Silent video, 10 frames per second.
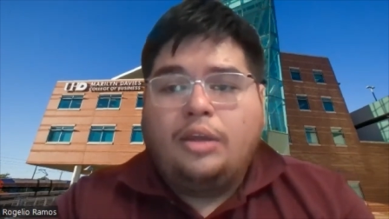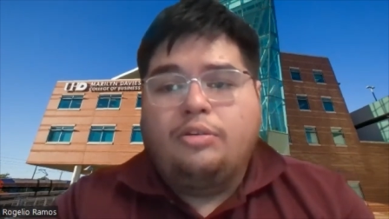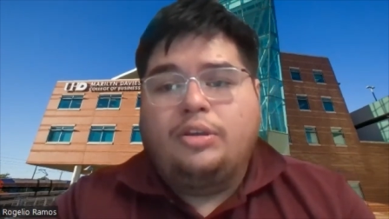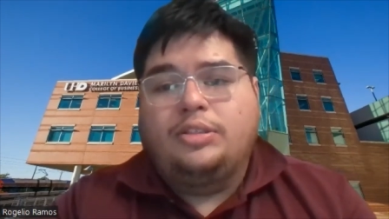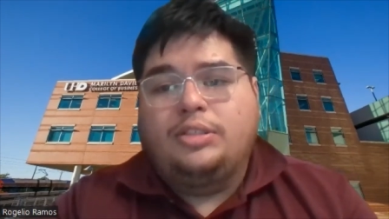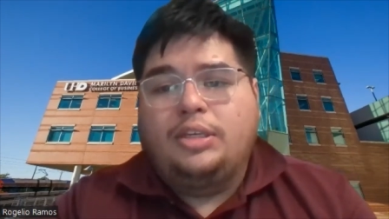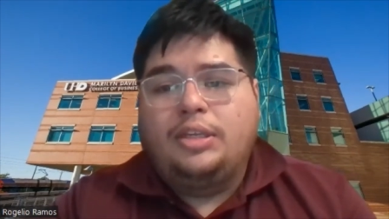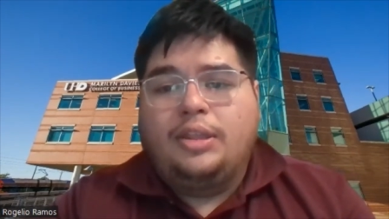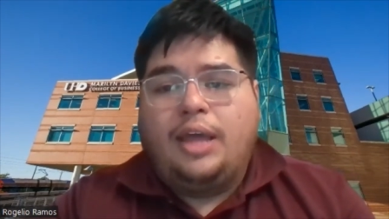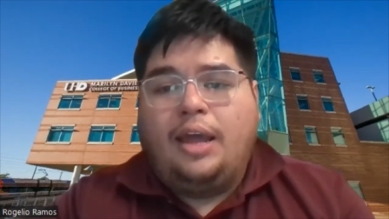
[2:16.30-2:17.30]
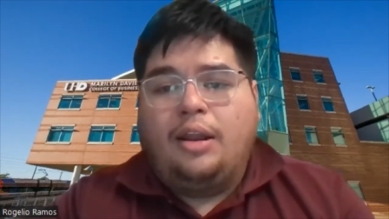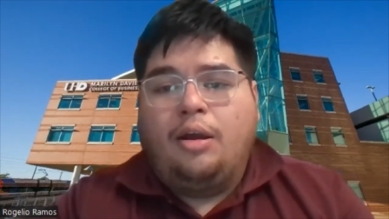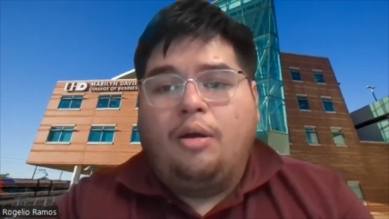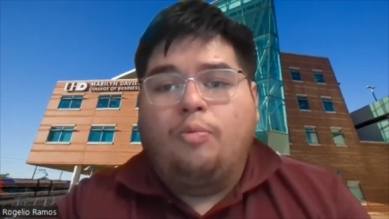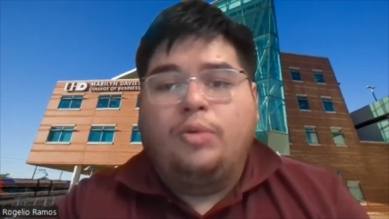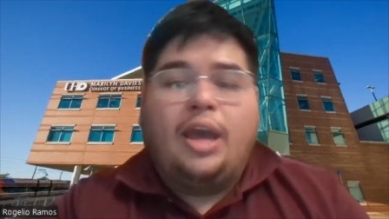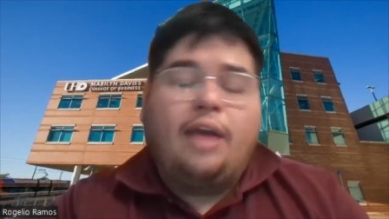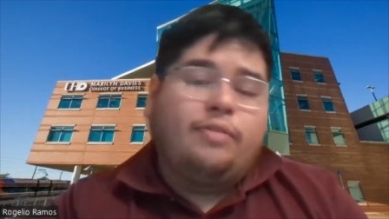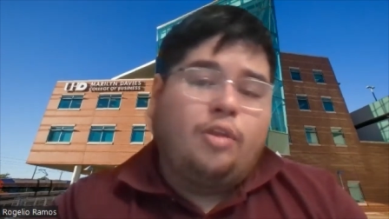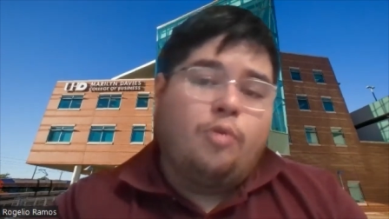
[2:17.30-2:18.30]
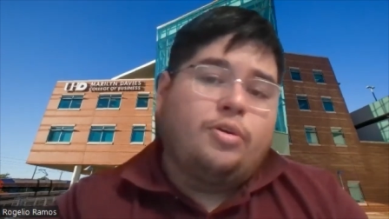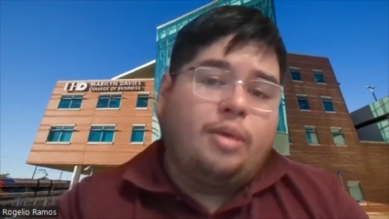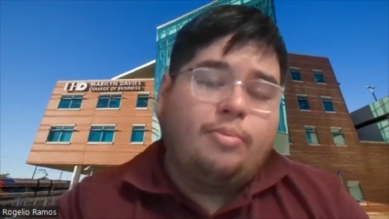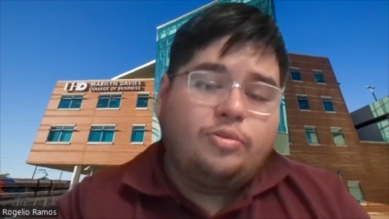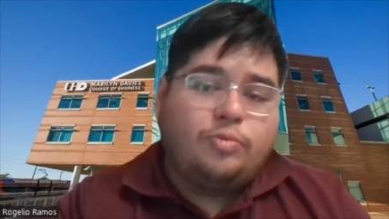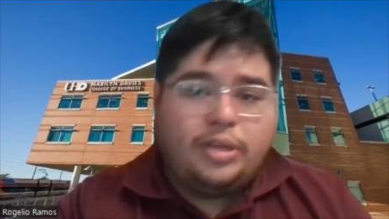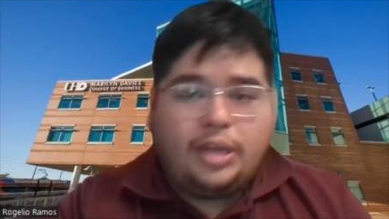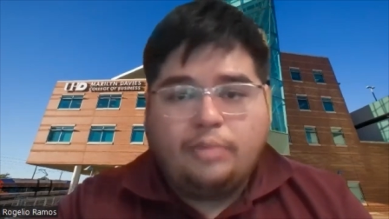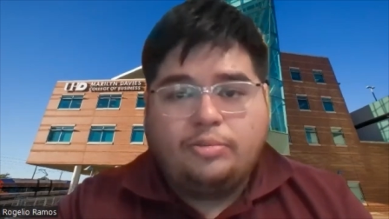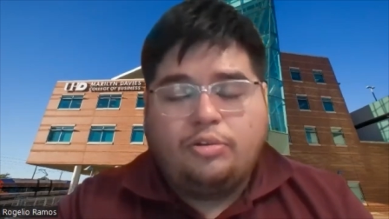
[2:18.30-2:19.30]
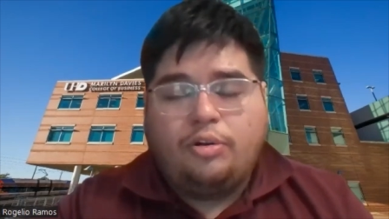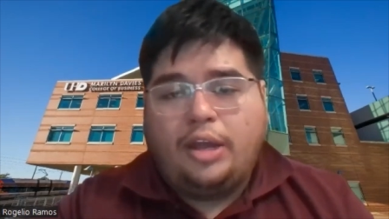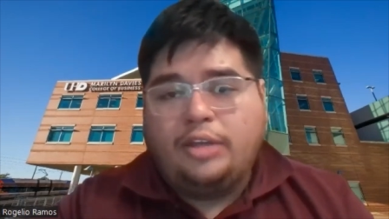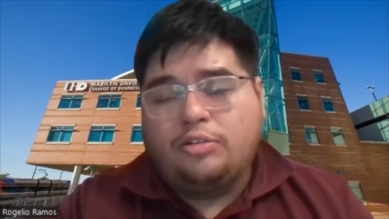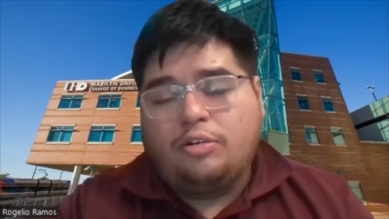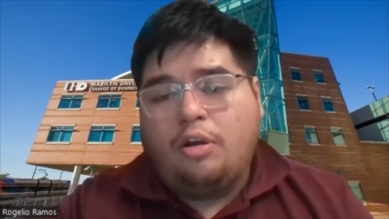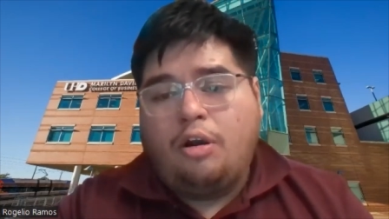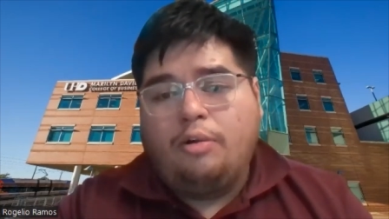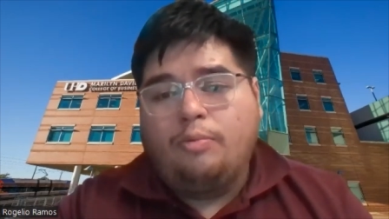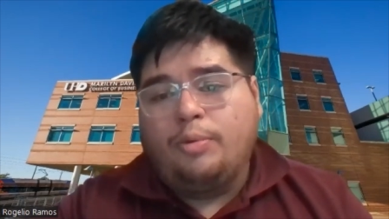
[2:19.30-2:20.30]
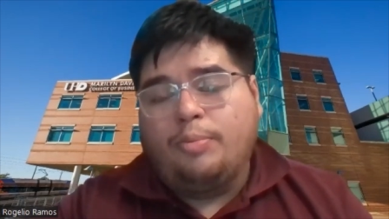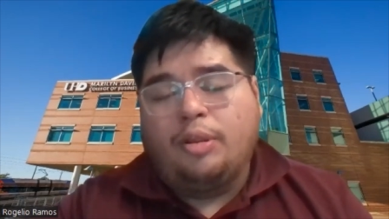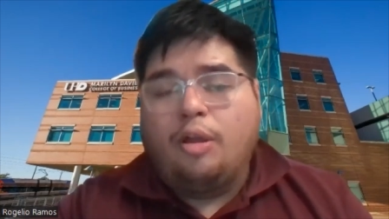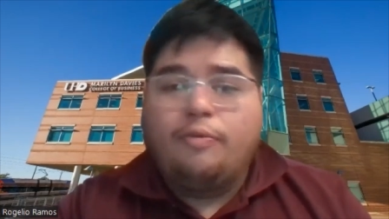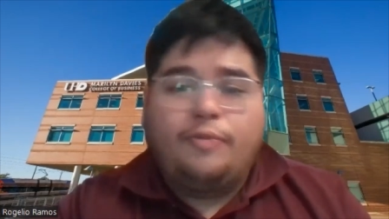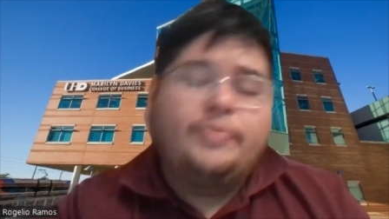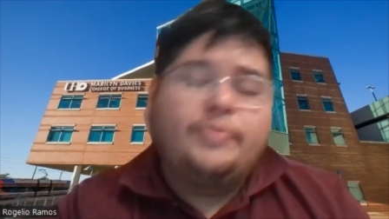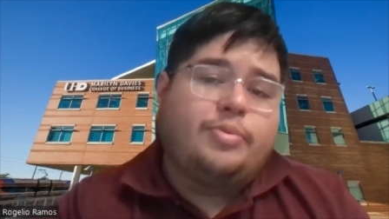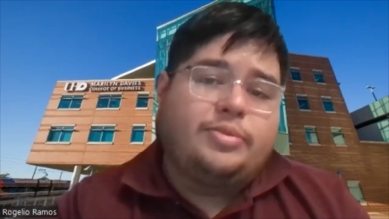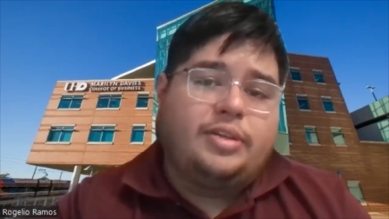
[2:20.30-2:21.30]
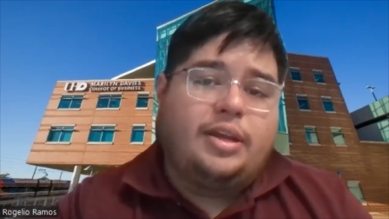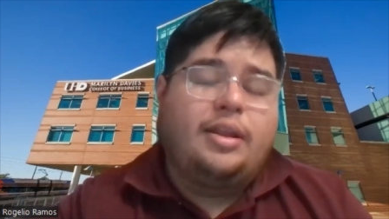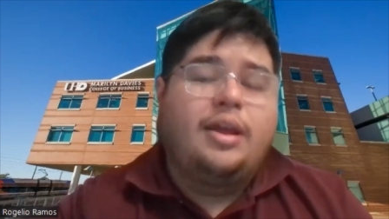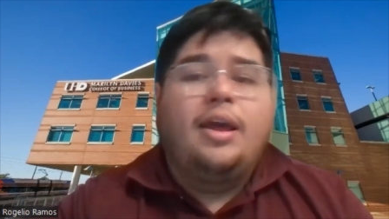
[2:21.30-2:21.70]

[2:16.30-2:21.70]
you can see that we have lower numbers when it comes to our HR. We're below 50%.